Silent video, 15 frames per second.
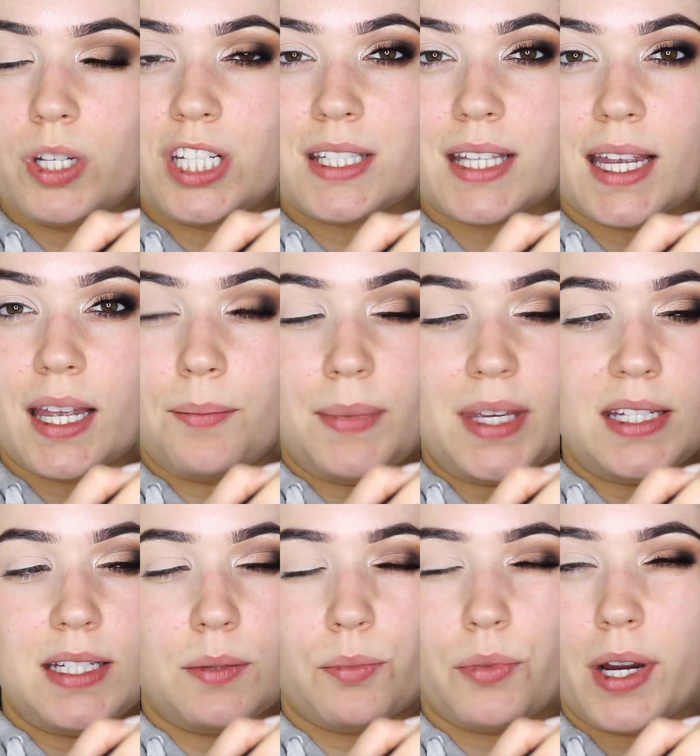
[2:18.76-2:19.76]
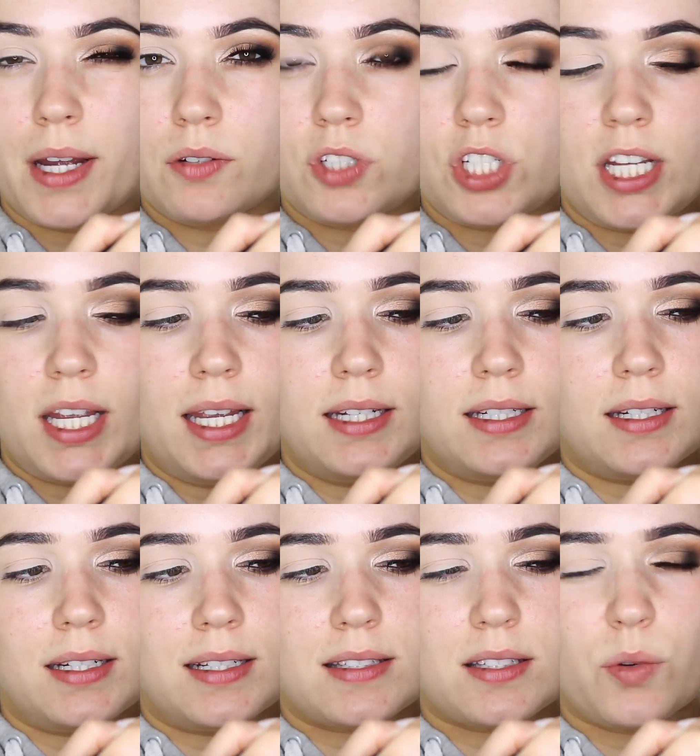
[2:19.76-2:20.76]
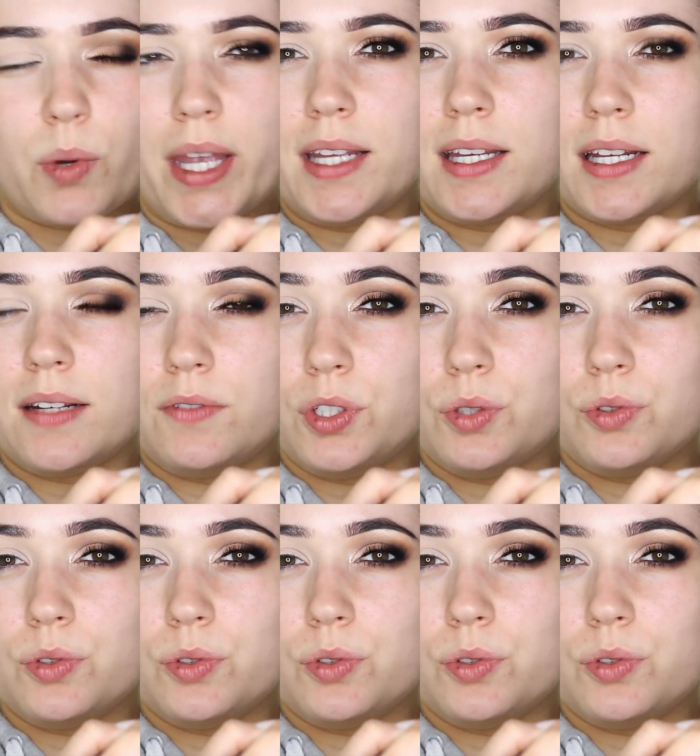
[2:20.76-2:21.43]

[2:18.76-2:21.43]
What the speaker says: which is like a medium brown shade, and it's quite kind of